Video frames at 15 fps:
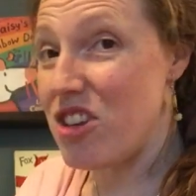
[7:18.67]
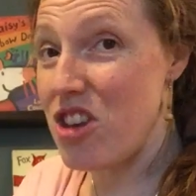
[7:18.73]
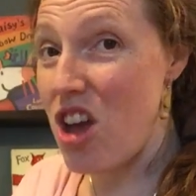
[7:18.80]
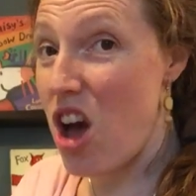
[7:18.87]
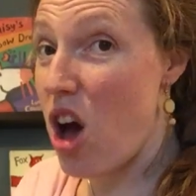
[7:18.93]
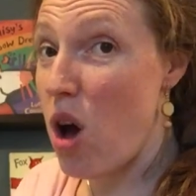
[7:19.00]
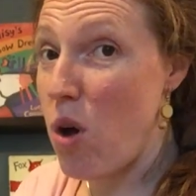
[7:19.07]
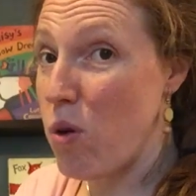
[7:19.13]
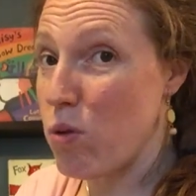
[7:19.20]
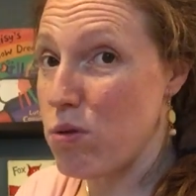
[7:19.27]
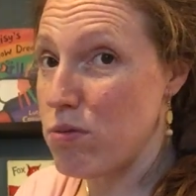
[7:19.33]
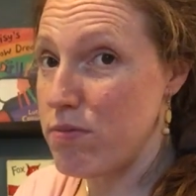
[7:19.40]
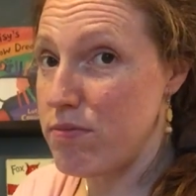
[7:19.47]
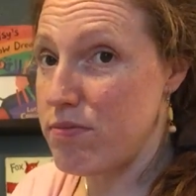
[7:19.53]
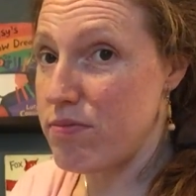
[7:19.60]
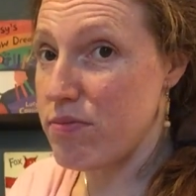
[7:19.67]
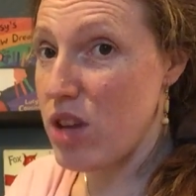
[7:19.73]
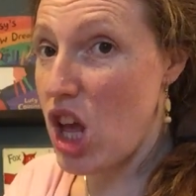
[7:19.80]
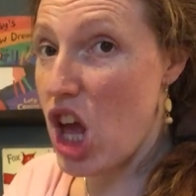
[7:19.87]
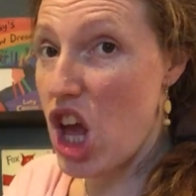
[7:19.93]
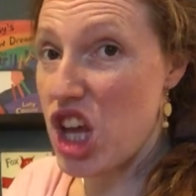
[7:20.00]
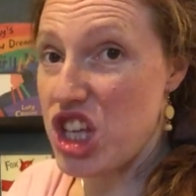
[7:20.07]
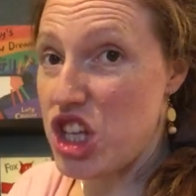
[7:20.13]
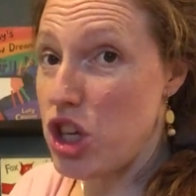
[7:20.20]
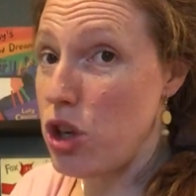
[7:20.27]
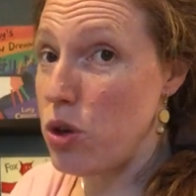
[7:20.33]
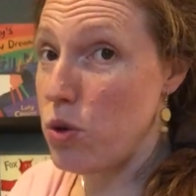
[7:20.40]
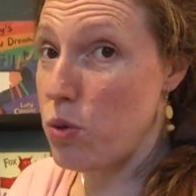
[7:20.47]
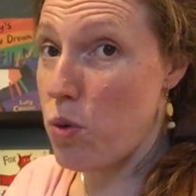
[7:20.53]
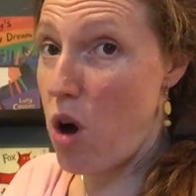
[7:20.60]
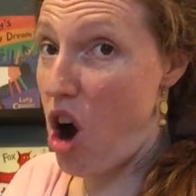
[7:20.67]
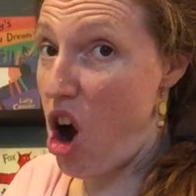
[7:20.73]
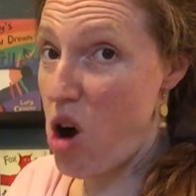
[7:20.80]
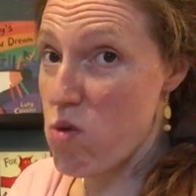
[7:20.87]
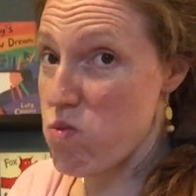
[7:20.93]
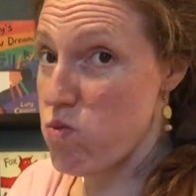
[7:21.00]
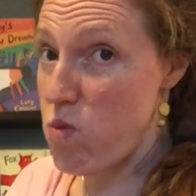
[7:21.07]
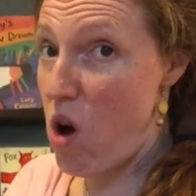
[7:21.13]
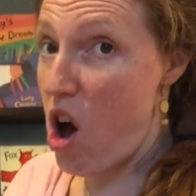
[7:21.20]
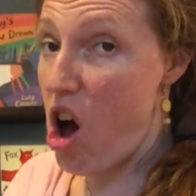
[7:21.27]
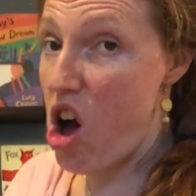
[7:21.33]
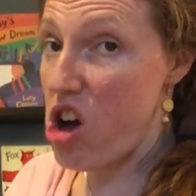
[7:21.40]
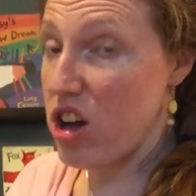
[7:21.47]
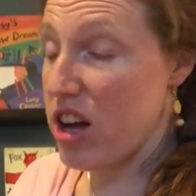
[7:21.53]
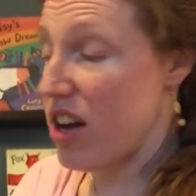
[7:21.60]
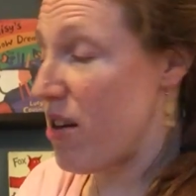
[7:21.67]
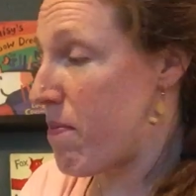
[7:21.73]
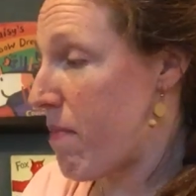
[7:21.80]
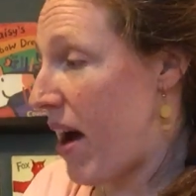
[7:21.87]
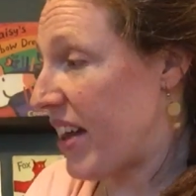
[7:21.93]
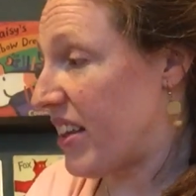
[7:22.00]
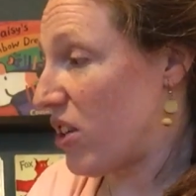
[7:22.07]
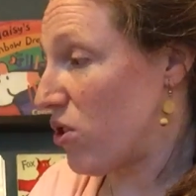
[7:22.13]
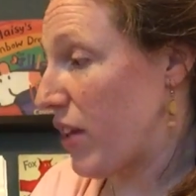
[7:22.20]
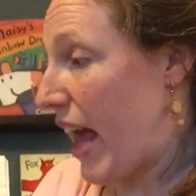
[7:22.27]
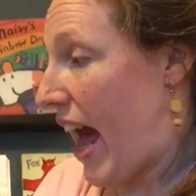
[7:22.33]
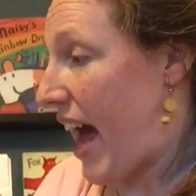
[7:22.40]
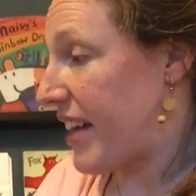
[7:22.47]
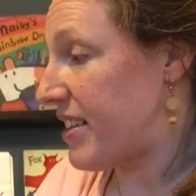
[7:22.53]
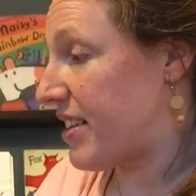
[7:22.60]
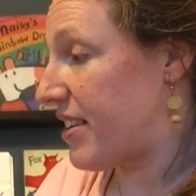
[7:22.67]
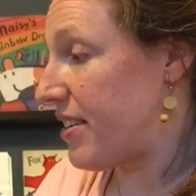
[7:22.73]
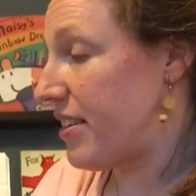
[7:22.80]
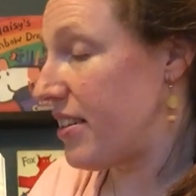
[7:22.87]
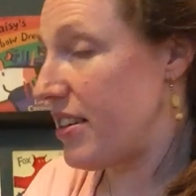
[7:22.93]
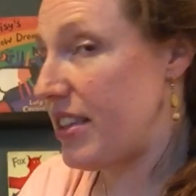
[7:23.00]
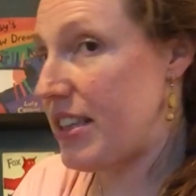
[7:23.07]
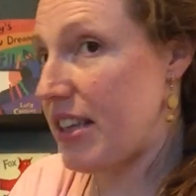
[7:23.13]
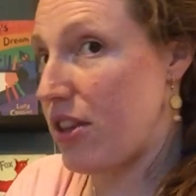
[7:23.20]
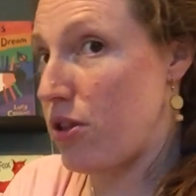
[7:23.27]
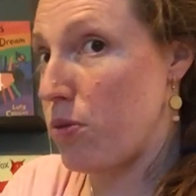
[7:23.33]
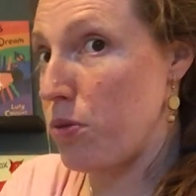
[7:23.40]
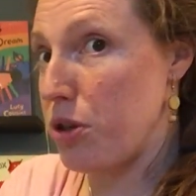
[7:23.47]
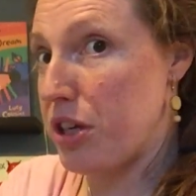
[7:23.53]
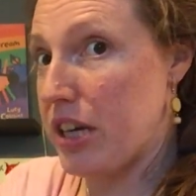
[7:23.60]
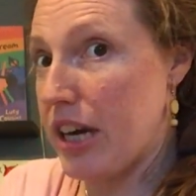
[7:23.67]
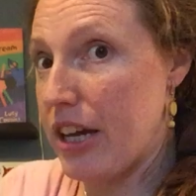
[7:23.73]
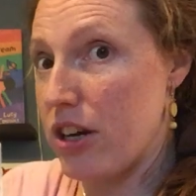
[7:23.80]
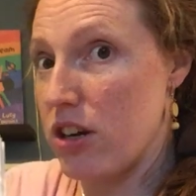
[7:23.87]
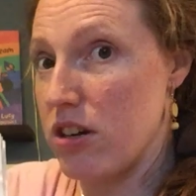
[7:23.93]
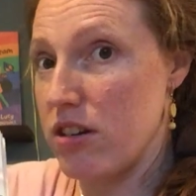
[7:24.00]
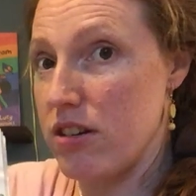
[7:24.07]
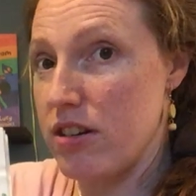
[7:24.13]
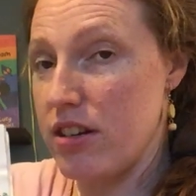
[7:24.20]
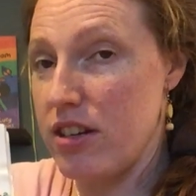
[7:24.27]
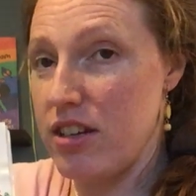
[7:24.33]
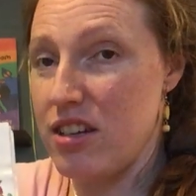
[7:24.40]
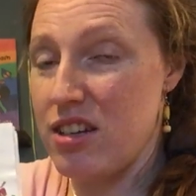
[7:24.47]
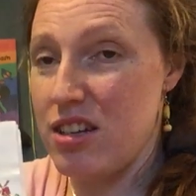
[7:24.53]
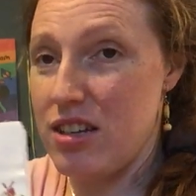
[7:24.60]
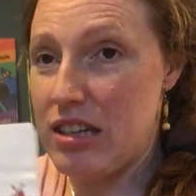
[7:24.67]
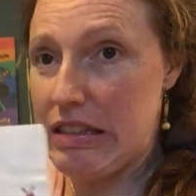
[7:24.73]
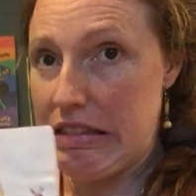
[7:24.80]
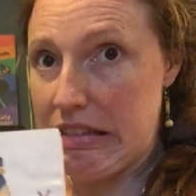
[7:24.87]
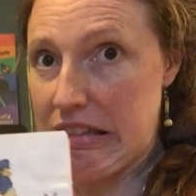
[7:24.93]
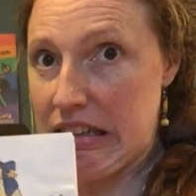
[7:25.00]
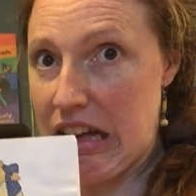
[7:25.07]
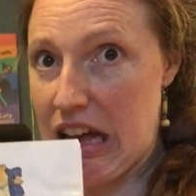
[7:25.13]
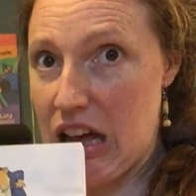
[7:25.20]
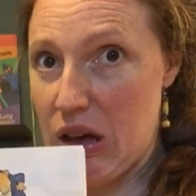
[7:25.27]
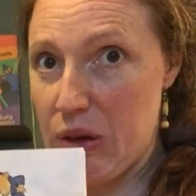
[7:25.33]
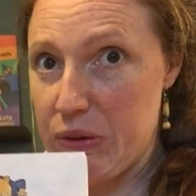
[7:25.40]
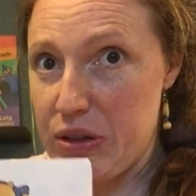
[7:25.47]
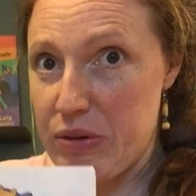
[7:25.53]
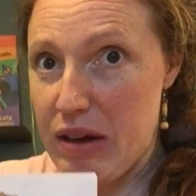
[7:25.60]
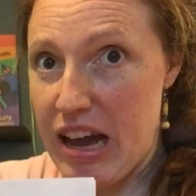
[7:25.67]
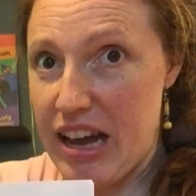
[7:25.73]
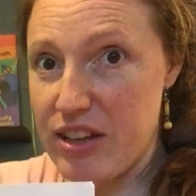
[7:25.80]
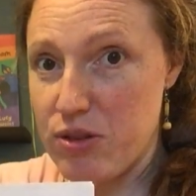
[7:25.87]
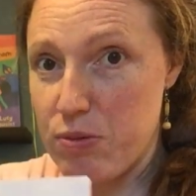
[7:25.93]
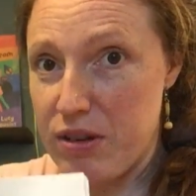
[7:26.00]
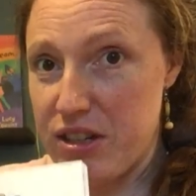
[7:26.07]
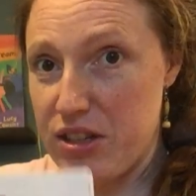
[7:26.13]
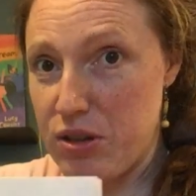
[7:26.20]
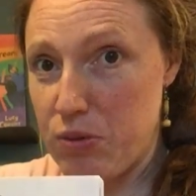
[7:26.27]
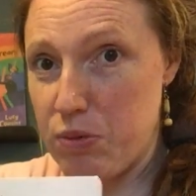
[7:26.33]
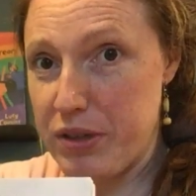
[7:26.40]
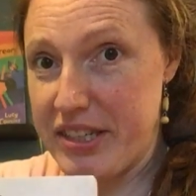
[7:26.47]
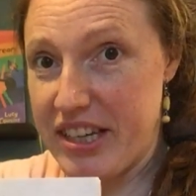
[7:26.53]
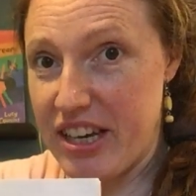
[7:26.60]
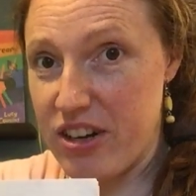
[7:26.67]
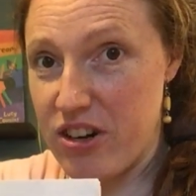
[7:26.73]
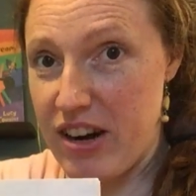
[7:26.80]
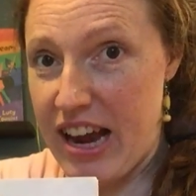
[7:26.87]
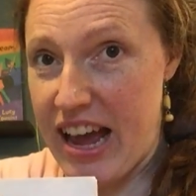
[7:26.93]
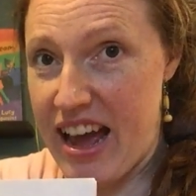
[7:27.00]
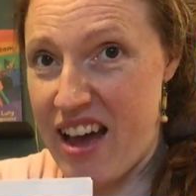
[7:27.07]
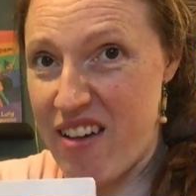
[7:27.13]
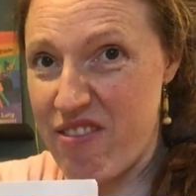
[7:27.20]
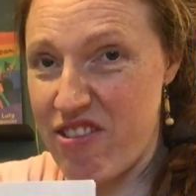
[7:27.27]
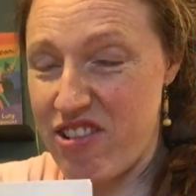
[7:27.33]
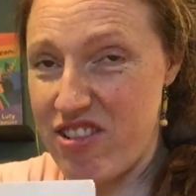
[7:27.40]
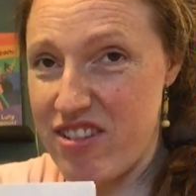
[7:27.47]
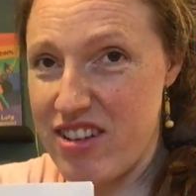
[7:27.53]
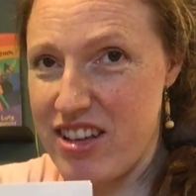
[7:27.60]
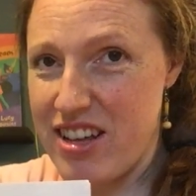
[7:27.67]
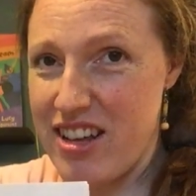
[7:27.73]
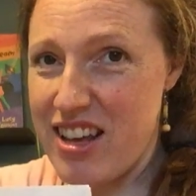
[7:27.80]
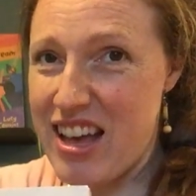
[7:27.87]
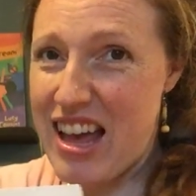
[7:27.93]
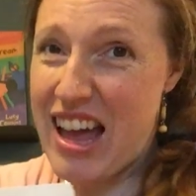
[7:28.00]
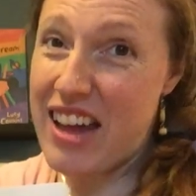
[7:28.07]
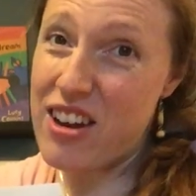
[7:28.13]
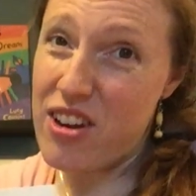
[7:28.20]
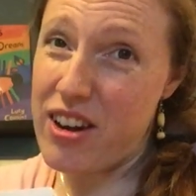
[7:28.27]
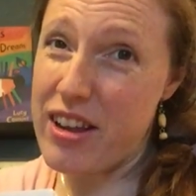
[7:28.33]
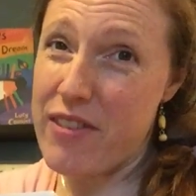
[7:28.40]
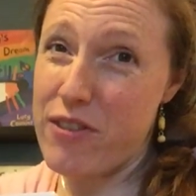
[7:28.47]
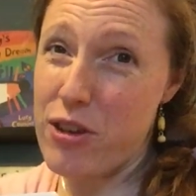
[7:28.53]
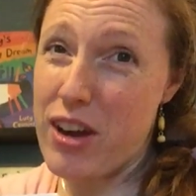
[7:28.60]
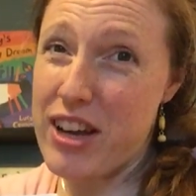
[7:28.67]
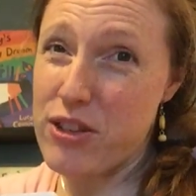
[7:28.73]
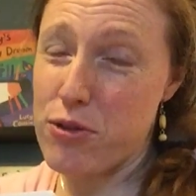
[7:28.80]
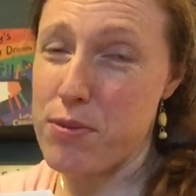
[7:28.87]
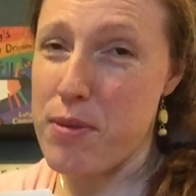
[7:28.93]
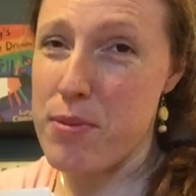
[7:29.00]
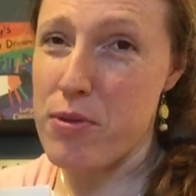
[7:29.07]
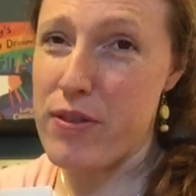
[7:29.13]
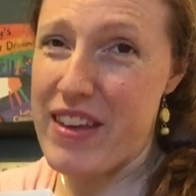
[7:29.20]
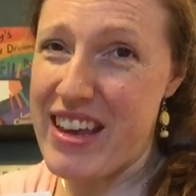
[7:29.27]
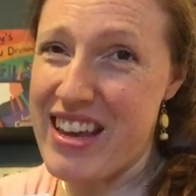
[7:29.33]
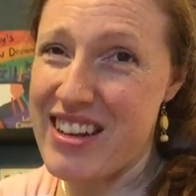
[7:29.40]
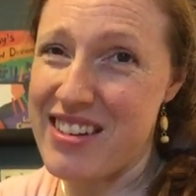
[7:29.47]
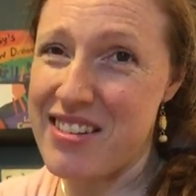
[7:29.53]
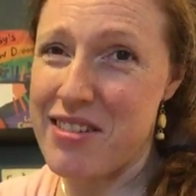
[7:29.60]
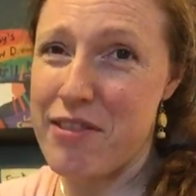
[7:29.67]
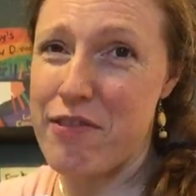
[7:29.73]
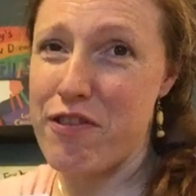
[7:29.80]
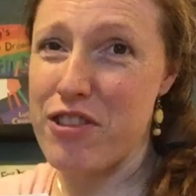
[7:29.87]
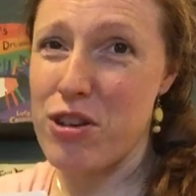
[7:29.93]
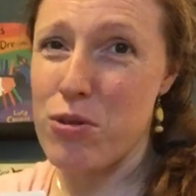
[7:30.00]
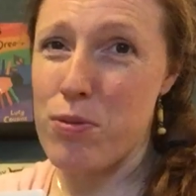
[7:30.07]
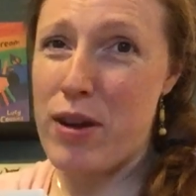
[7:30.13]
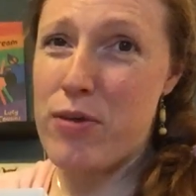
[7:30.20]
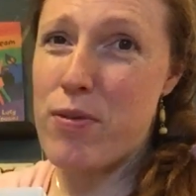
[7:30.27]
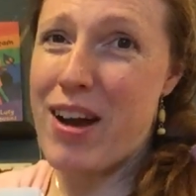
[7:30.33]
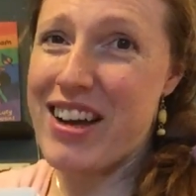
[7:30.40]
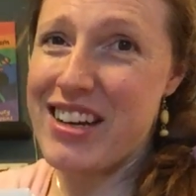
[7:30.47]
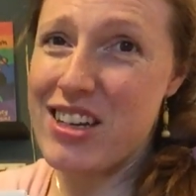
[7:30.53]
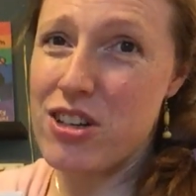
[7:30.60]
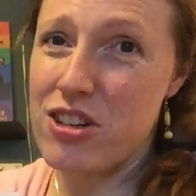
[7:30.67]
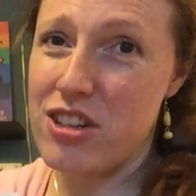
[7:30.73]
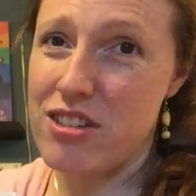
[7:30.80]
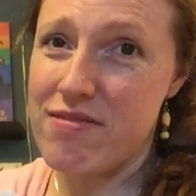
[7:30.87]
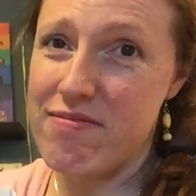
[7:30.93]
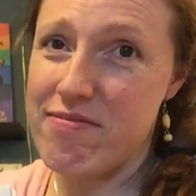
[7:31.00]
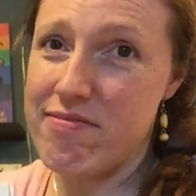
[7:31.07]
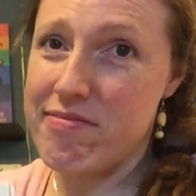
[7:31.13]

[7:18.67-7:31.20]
No, you are wrong, my little cat, said the woodcutter. Uh oh, you guys, what does the woodcutter have? And do any of you guys remember the end of Little Red Riding Hood?